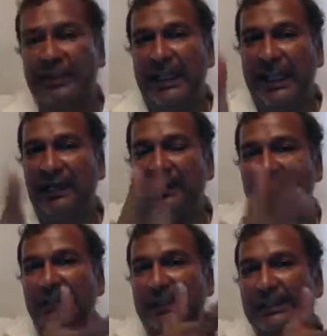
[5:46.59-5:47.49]
how to
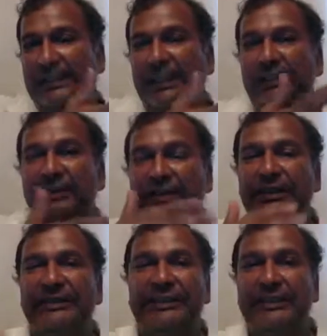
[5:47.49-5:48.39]
be intelligent